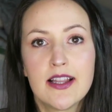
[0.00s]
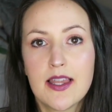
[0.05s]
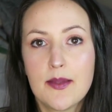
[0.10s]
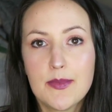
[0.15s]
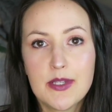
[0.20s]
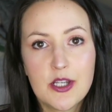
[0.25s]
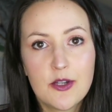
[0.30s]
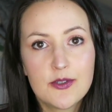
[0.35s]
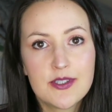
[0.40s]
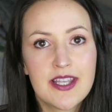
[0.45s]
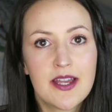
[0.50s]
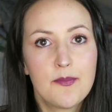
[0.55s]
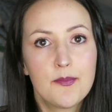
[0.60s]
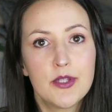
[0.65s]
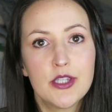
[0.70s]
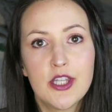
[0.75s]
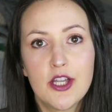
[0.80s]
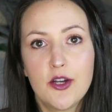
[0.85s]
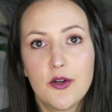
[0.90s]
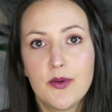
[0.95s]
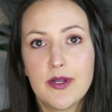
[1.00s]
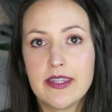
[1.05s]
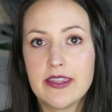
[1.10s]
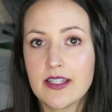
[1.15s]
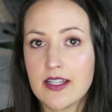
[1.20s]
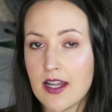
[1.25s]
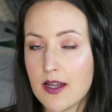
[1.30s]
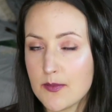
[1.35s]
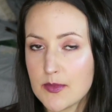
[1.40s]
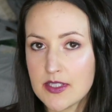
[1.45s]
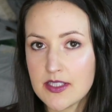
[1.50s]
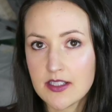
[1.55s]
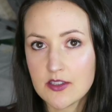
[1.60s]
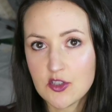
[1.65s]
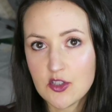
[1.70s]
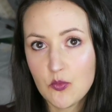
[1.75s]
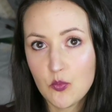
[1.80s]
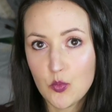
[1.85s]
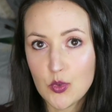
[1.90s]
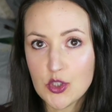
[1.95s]
Let me know down below in the comment
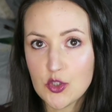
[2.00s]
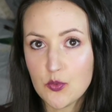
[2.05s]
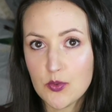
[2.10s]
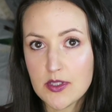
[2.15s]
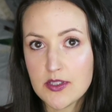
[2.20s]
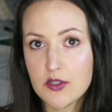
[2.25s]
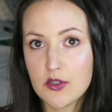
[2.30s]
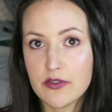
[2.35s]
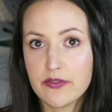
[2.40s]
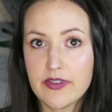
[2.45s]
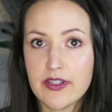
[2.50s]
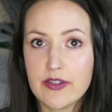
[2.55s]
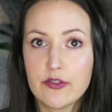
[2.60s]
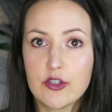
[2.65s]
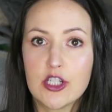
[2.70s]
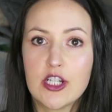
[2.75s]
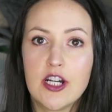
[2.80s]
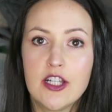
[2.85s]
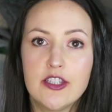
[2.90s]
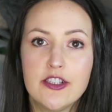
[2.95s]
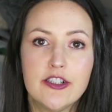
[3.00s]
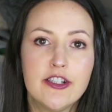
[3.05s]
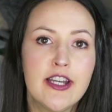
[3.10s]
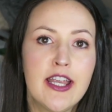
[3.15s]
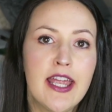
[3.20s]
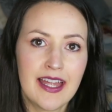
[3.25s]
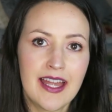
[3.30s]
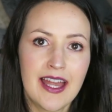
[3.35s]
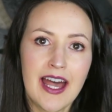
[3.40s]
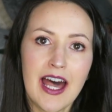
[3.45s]
section which was your favorite color.